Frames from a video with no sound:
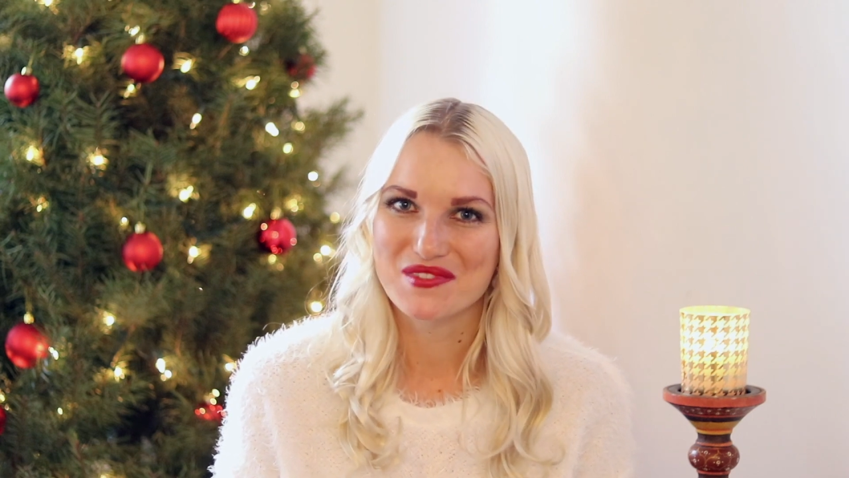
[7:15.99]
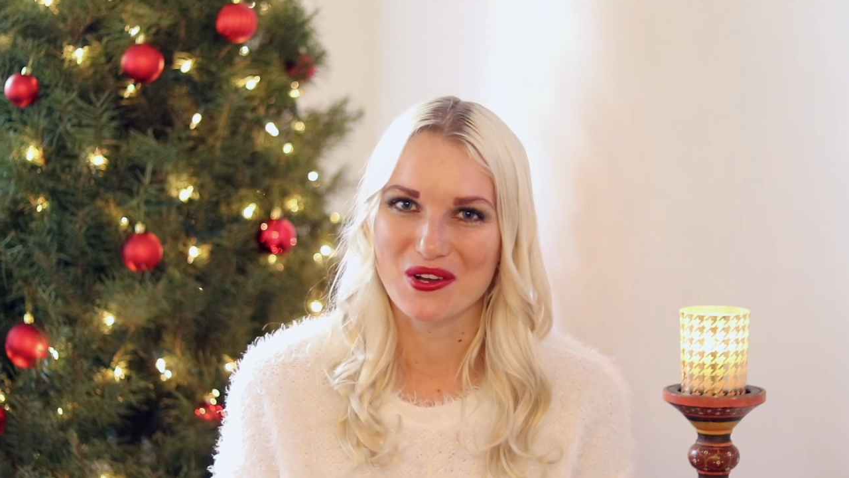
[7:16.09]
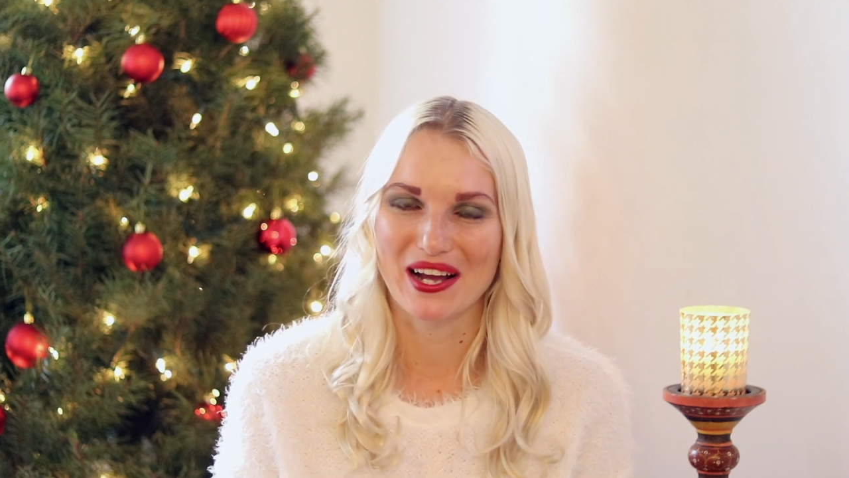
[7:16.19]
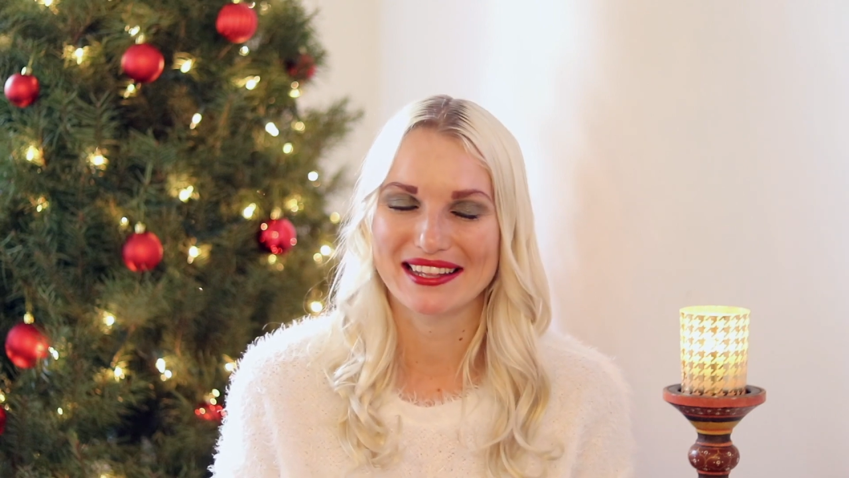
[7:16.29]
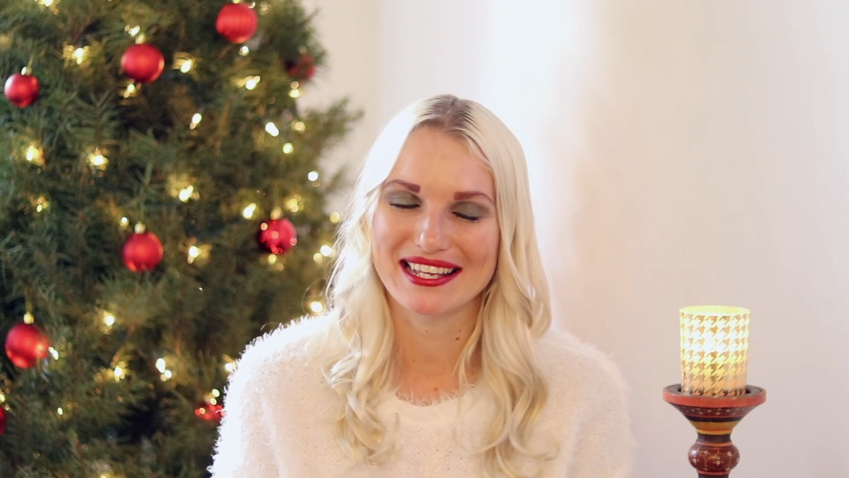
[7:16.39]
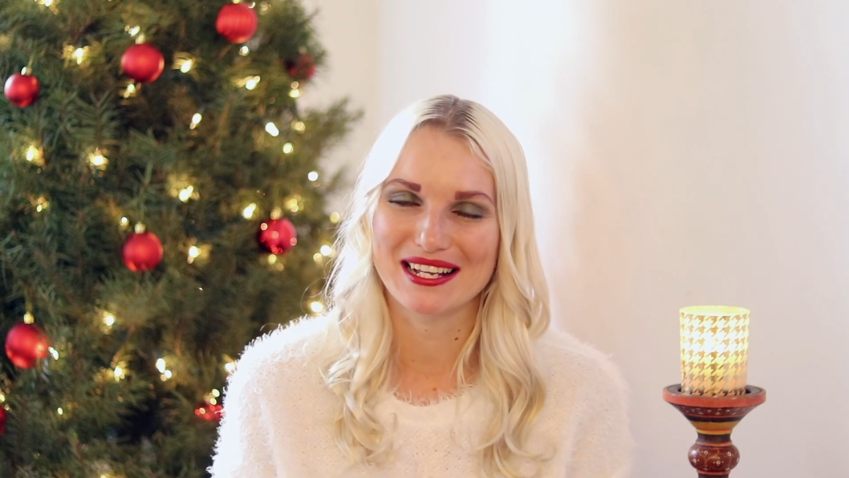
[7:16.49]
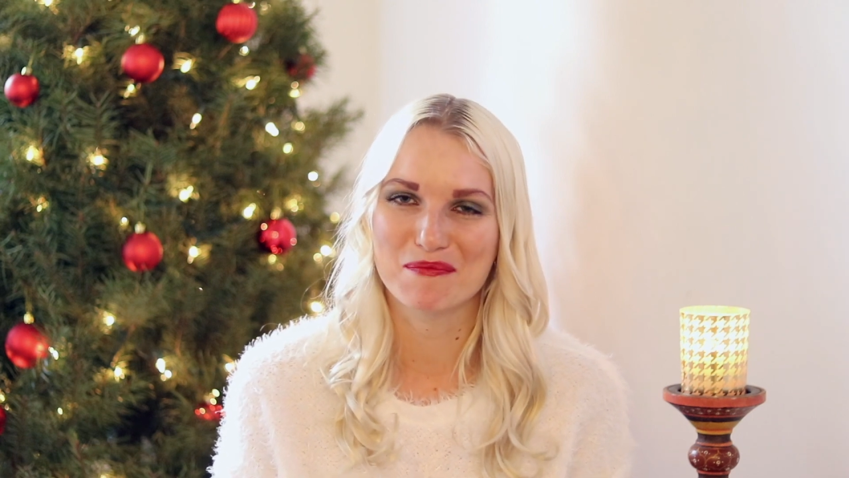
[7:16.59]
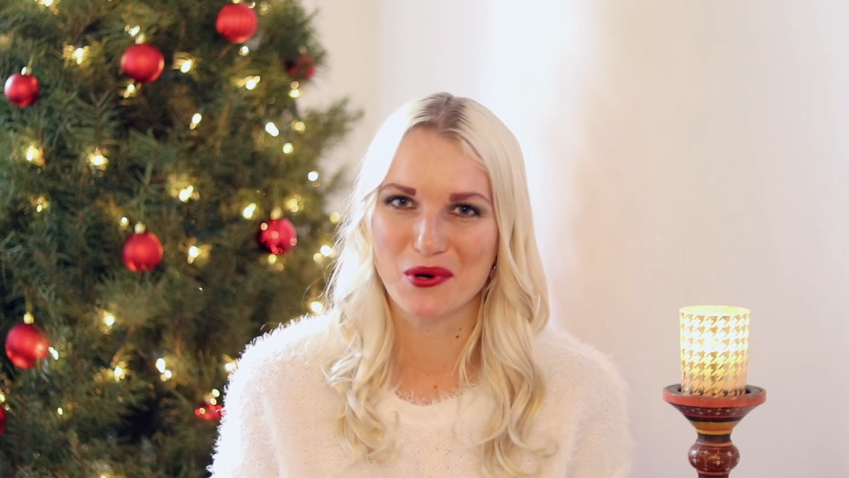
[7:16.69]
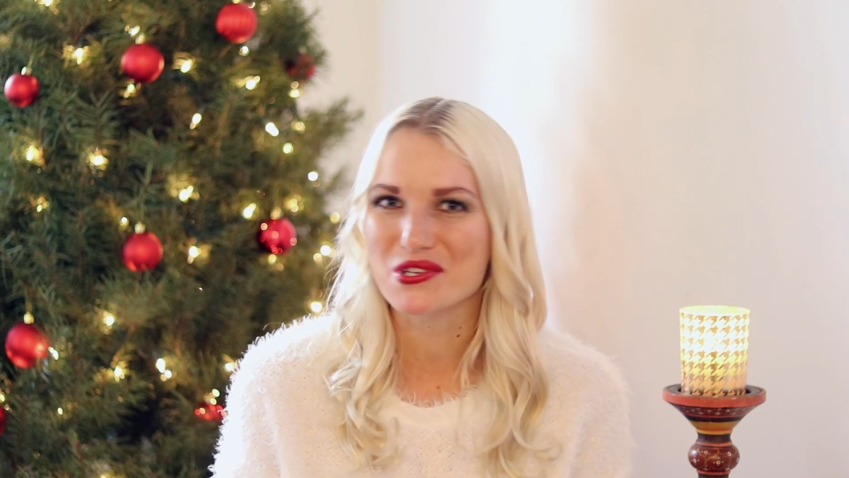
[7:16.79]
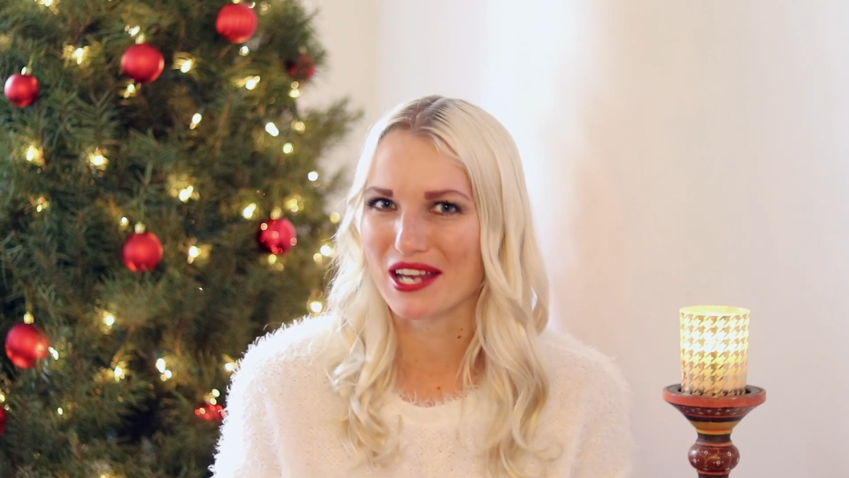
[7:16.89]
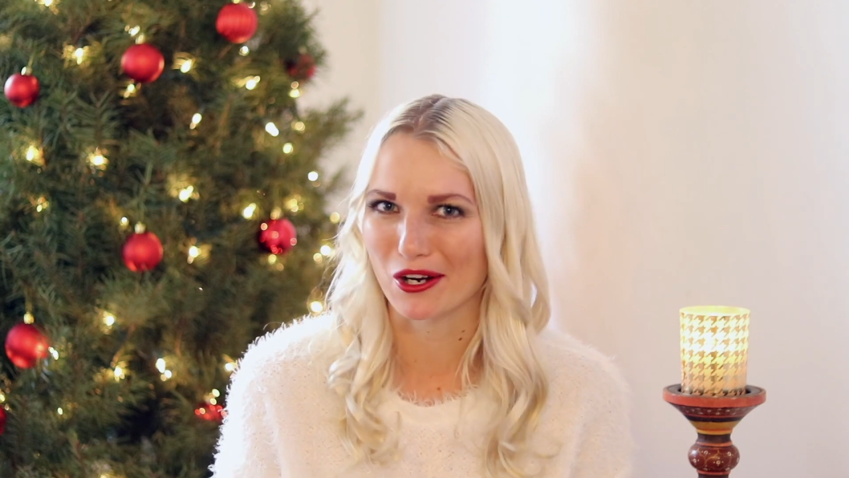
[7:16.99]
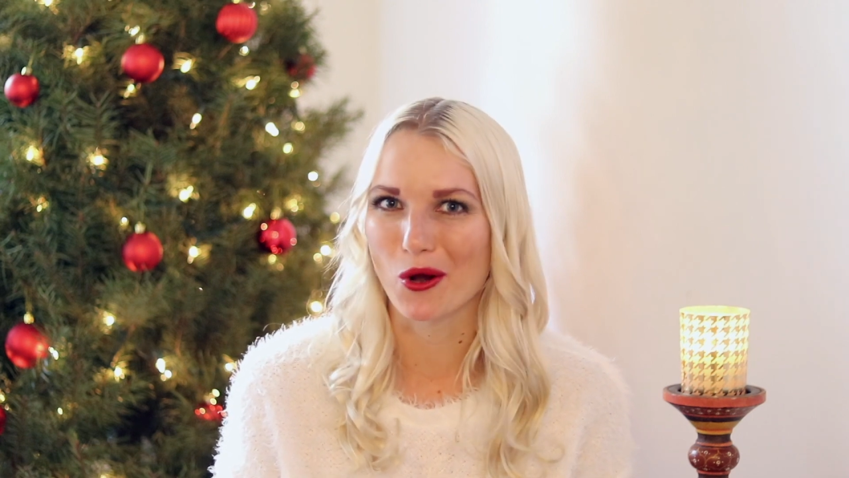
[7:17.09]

So I think books are